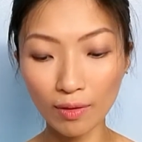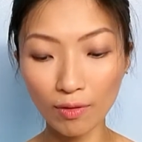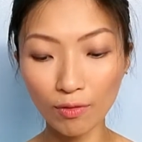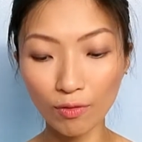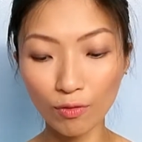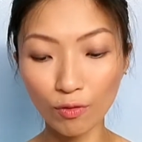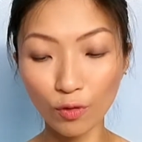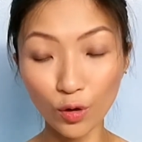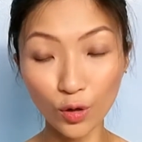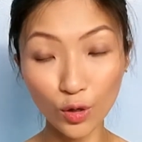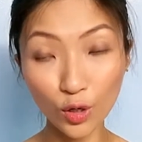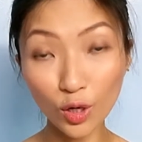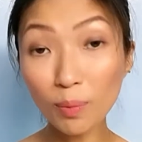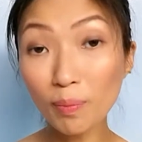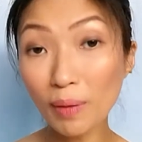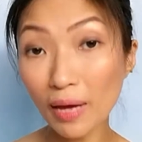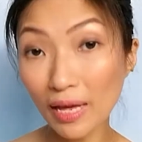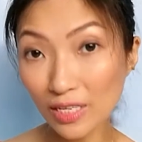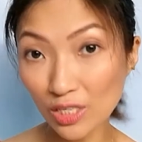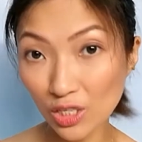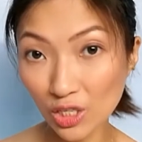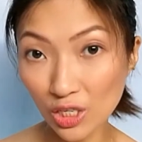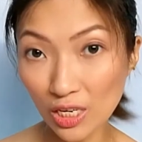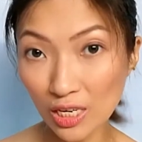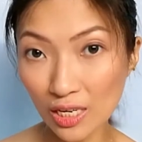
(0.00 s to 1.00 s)
for your
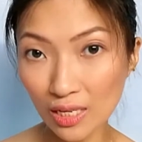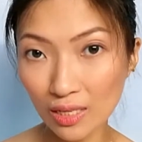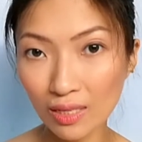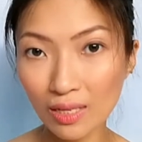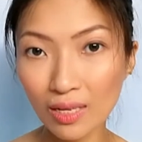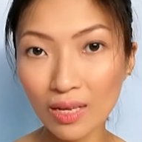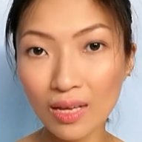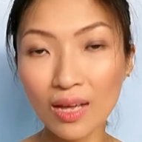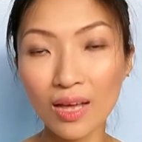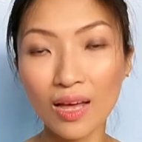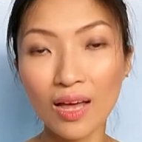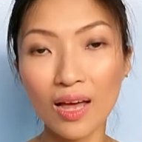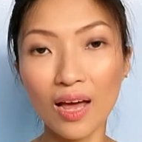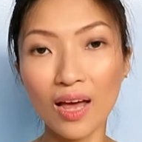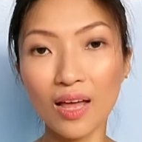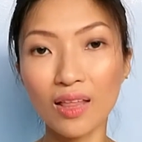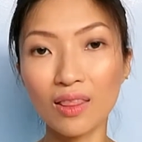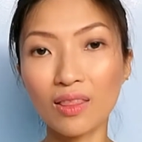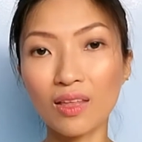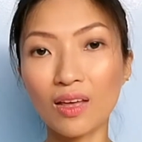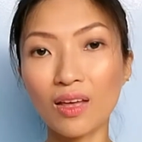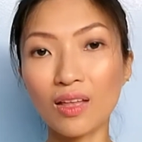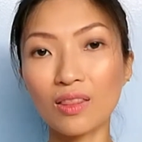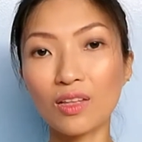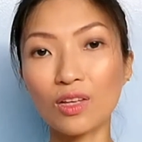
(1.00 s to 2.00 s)
bed sheet, and
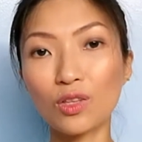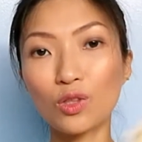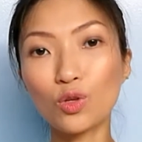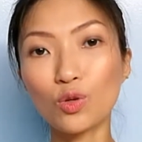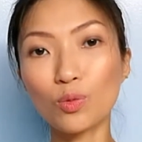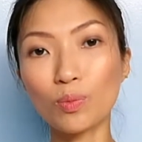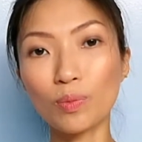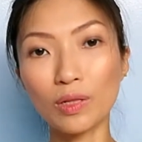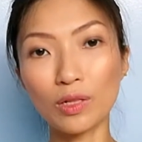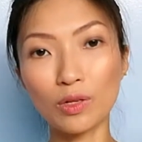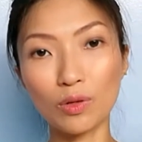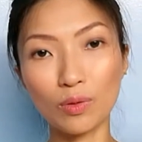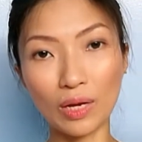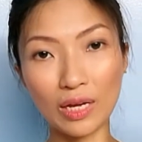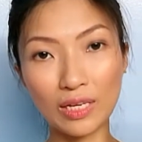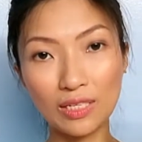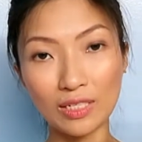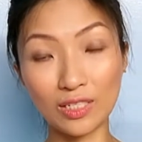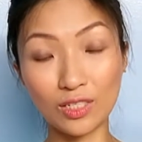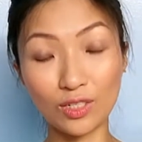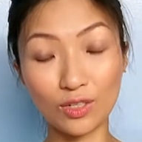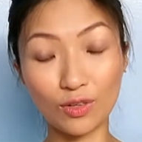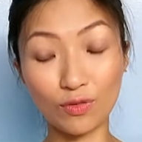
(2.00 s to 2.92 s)
then the 2 pillowcases are